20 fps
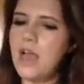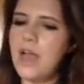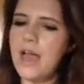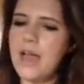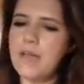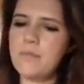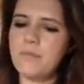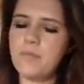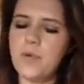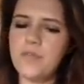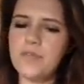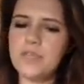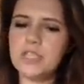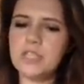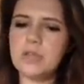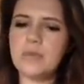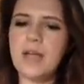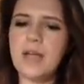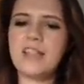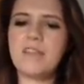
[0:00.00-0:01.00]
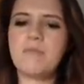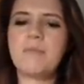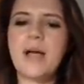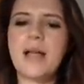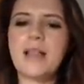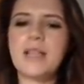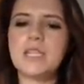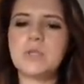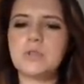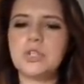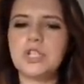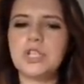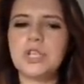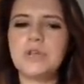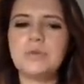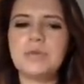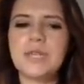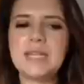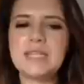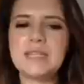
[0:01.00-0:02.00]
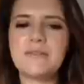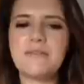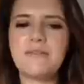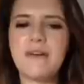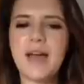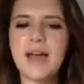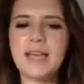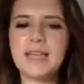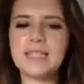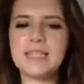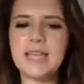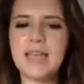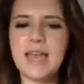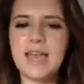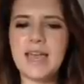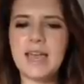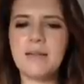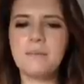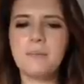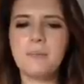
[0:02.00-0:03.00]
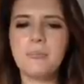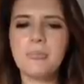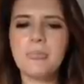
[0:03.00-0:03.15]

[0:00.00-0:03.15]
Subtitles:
But there's some kind of balance which you need to find here.